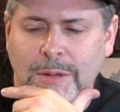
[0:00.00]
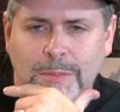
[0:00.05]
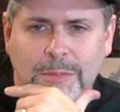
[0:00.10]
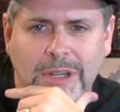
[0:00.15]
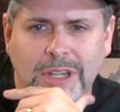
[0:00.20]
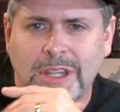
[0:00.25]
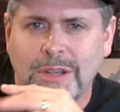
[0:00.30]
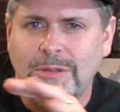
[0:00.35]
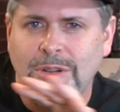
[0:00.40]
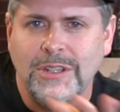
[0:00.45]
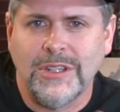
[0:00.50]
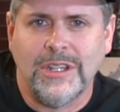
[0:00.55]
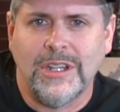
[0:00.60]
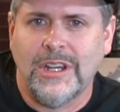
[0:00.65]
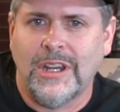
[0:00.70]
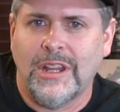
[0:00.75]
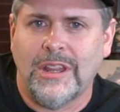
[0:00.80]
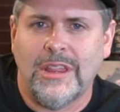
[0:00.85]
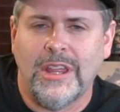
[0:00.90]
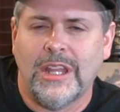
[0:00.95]
But there wasn't
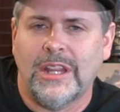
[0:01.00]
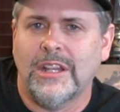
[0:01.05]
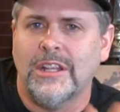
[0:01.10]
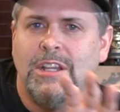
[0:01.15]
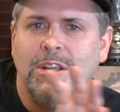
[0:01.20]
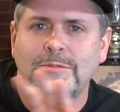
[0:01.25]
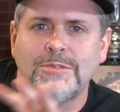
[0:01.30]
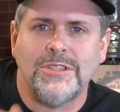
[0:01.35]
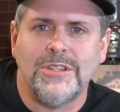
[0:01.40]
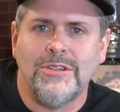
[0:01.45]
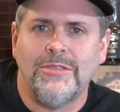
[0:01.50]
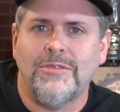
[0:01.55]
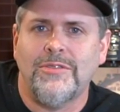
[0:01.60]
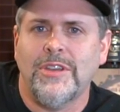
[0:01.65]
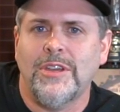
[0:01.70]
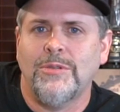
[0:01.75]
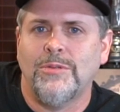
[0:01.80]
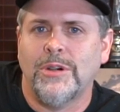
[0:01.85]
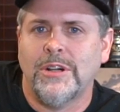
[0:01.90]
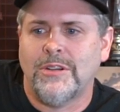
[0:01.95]
anything there. There was no
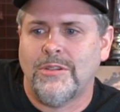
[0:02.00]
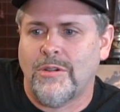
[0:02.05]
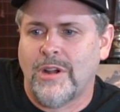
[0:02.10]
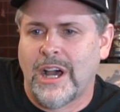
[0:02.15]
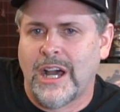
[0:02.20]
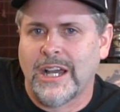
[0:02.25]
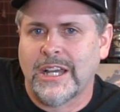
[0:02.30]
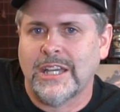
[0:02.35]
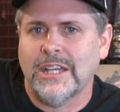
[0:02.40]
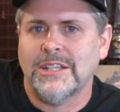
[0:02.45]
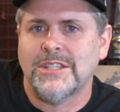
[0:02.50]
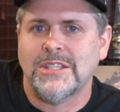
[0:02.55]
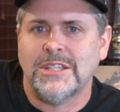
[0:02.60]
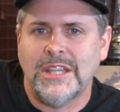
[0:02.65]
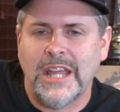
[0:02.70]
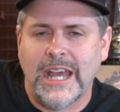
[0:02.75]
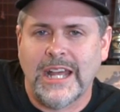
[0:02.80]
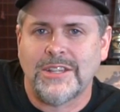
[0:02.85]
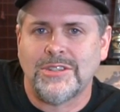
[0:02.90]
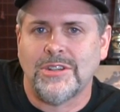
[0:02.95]
V1 rockets.
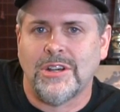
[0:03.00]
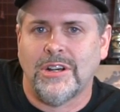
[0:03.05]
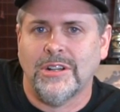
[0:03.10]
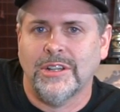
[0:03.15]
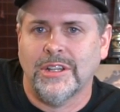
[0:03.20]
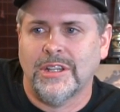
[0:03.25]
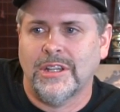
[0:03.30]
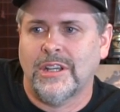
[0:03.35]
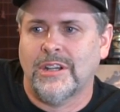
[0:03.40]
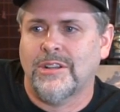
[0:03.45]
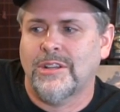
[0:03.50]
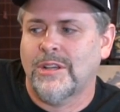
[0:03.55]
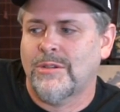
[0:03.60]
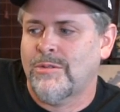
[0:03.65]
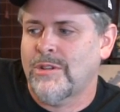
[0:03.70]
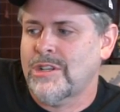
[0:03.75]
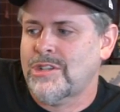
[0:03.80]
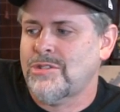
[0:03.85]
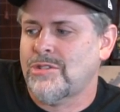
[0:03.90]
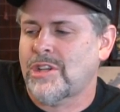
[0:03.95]
That's all in there. The
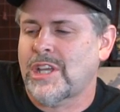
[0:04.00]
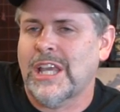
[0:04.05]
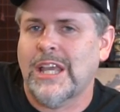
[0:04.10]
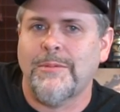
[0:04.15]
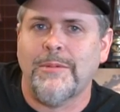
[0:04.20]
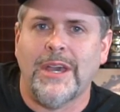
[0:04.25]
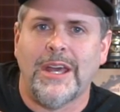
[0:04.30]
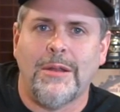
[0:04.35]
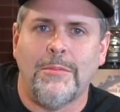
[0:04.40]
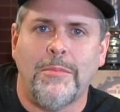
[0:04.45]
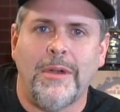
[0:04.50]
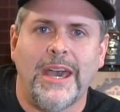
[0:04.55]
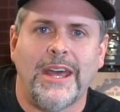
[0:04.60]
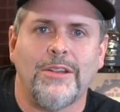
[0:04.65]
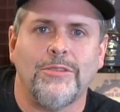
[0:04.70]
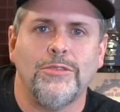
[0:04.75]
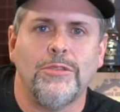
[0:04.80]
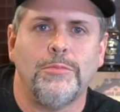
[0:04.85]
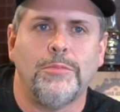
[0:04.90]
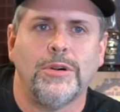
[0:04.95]
original game had a
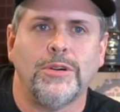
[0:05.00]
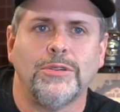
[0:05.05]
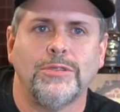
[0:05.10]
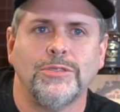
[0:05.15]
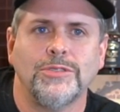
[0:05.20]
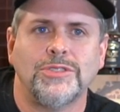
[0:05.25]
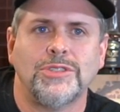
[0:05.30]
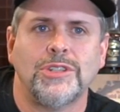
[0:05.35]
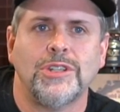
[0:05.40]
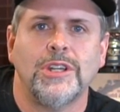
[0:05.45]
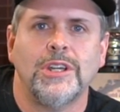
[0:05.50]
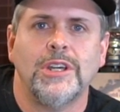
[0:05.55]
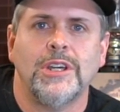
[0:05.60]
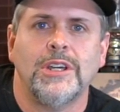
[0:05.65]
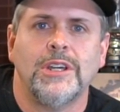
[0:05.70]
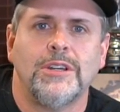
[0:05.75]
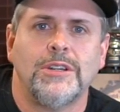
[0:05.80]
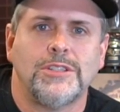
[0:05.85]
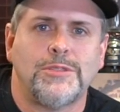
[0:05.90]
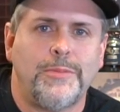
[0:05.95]
Battle of the Bulge
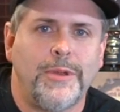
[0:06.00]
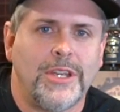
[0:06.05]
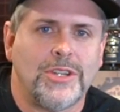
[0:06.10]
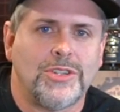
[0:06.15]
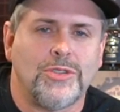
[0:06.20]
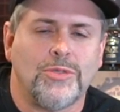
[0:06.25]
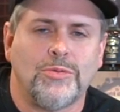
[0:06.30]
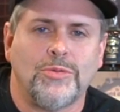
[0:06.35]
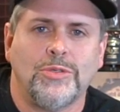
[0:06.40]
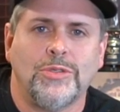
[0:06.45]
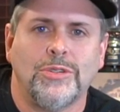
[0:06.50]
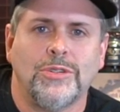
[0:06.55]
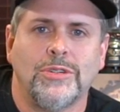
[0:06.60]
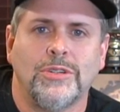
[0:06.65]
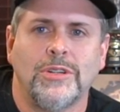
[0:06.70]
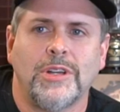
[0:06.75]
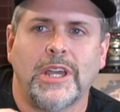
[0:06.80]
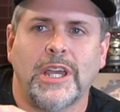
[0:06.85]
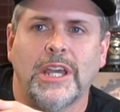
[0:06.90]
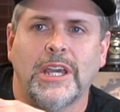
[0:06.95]
special
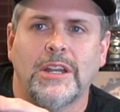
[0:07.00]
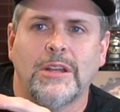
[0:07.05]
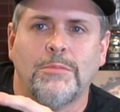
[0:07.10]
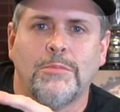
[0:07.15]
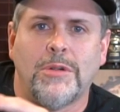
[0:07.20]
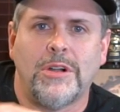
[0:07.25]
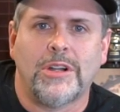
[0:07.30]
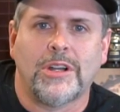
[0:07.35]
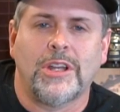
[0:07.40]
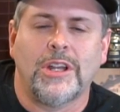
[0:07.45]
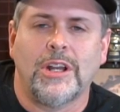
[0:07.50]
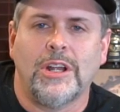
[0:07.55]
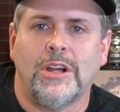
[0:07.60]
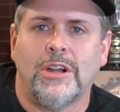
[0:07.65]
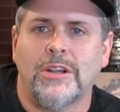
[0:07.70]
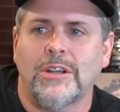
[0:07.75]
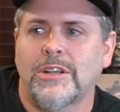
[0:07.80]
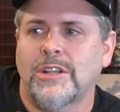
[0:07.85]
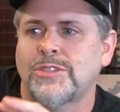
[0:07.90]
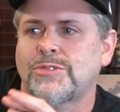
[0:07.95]
rule and a Market
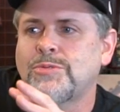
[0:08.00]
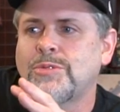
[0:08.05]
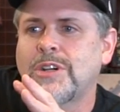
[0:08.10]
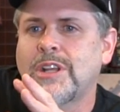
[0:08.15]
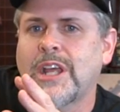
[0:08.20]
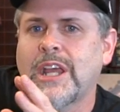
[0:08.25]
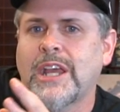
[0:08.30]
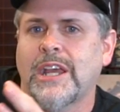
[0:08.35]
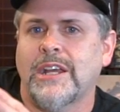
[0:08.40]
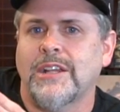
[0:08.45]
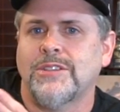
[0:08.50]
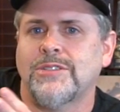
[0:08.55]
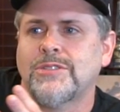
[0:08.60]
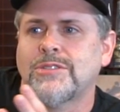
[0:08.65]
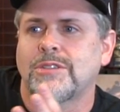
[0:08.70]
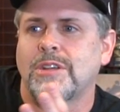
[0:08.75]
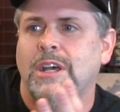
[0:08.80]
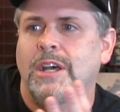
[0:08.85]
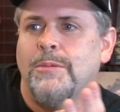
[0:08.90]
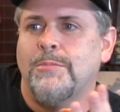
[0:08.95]
Garden. This one
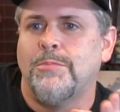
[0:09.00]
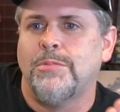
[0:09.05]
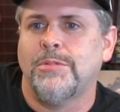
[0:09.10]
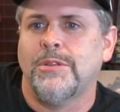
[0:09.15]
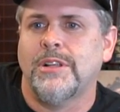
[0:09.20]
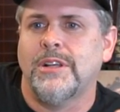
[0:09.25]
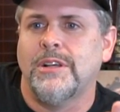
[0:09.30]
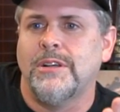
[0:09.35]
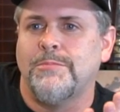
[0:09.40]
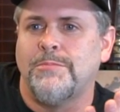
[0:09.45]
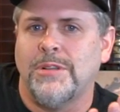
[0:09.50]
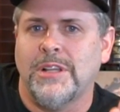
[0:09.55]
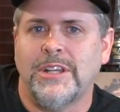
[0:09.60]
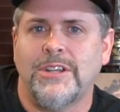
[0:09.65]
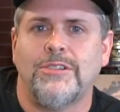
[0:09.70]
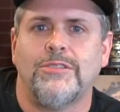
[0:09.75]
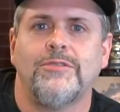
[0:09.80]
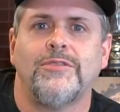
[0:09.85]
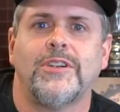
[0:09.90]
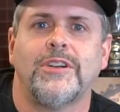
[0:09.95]
adds
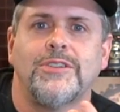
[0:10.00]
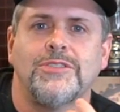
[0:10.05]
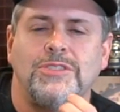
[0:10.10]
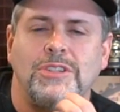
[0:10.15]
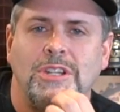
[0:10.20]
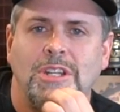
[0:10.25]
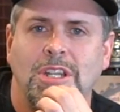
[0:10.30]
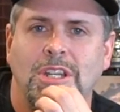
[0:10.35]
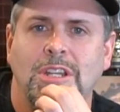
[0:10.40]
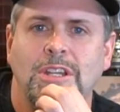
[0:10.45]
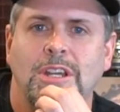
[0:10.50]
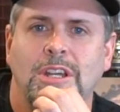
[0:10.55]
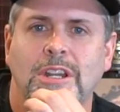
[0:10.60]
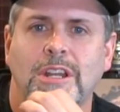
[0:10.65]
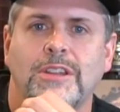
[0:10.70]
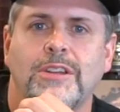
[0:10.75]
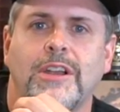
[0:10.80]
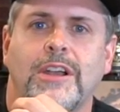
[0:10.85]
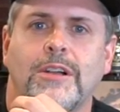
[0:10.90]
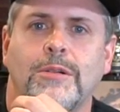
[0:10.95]
Plunder Varsity,
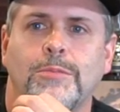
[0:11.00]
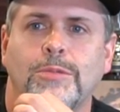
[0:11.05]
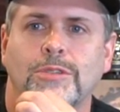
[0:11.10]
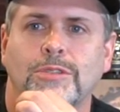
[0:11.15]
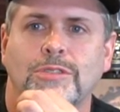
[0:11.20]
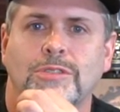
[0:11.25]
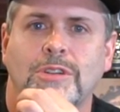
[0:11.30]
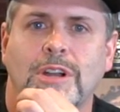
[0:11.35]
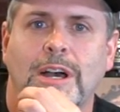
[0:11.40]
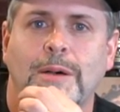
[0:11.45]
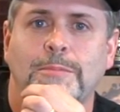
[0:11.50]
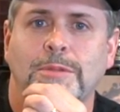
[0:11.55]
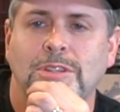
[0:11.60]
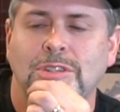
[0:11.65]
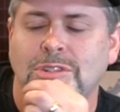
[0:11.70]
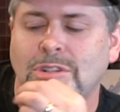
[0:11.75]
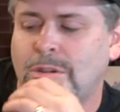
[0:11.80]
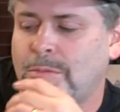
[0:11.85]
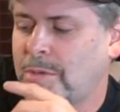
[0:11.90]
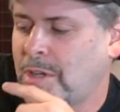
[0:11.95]
another airborne drop in
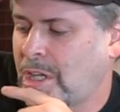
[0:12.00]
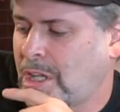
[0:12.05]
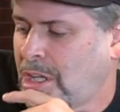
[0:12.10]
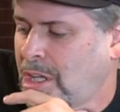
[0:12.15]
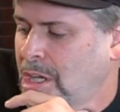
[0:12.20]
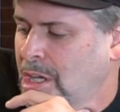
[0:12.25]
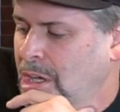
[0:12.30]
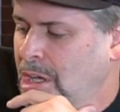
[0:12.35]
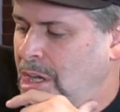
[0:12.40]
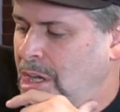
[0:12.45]
Germany,